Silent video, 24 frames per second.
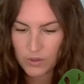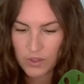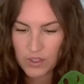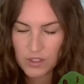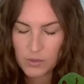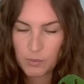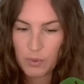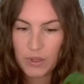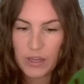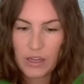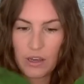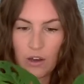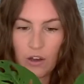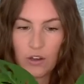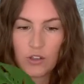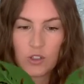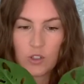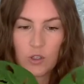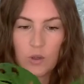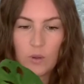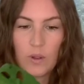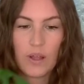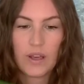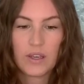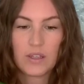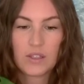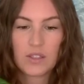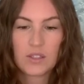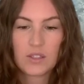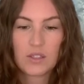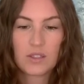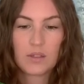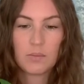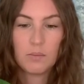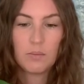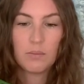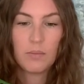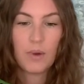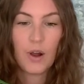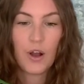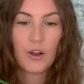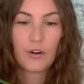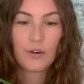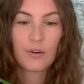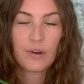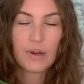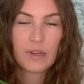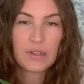this plant also likes
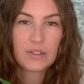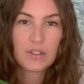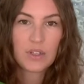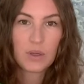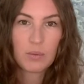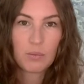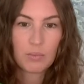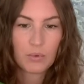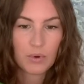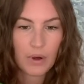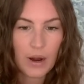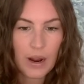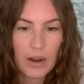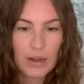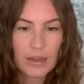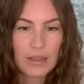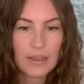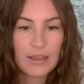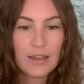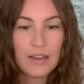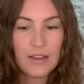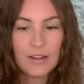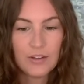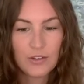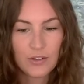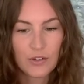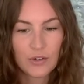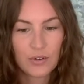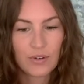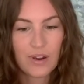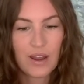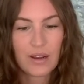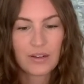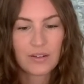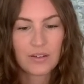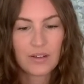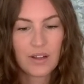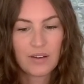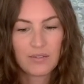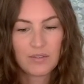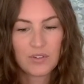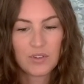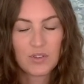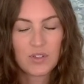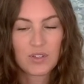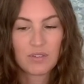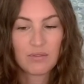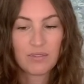moderate to bright indirect
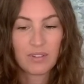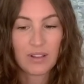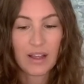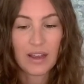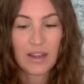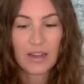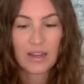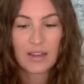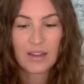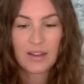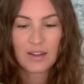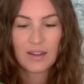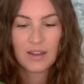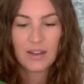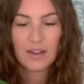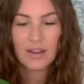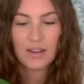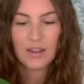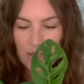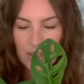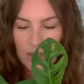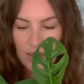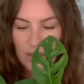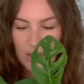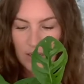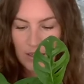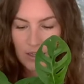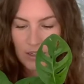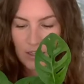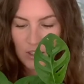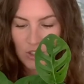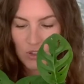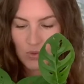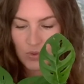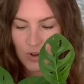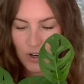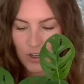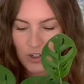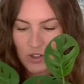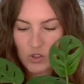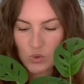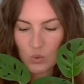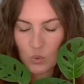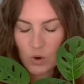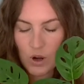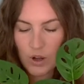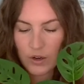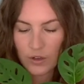levels of light. As far as
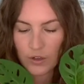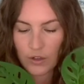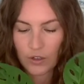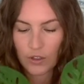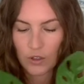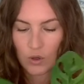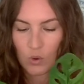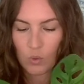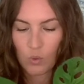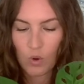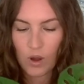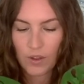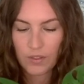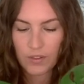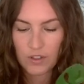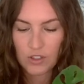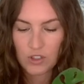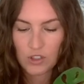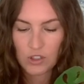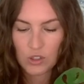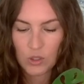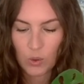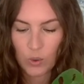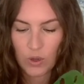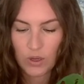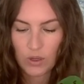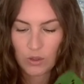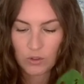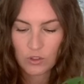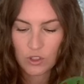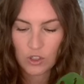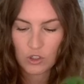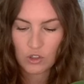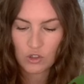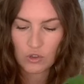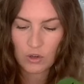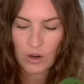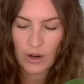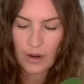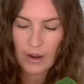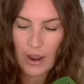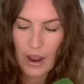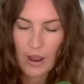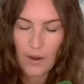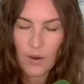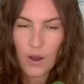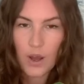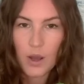water, you'll want the soil to dry
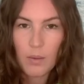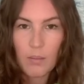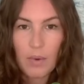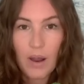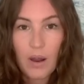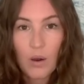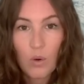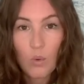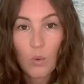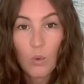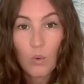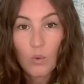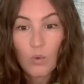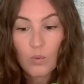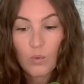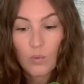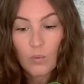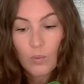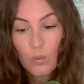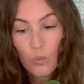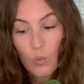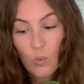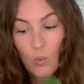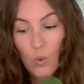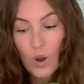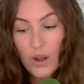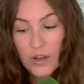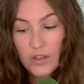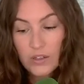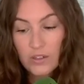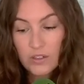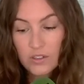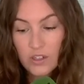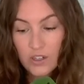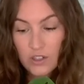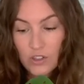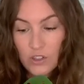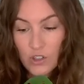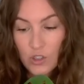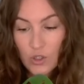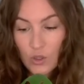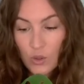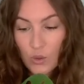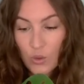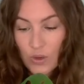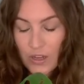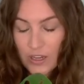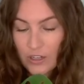out about 1 to
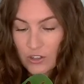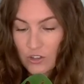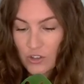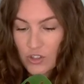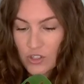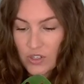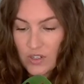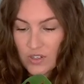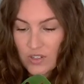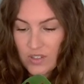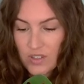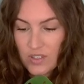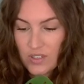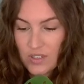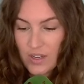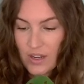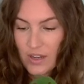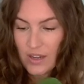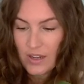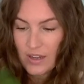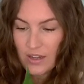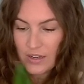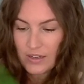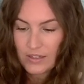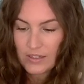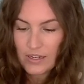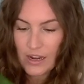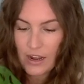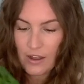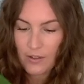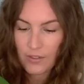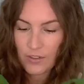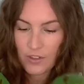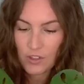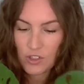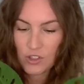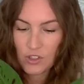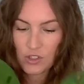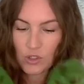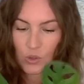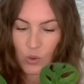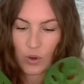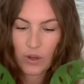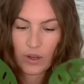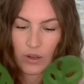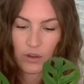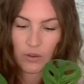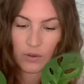2 inches down the
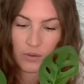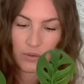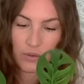soil.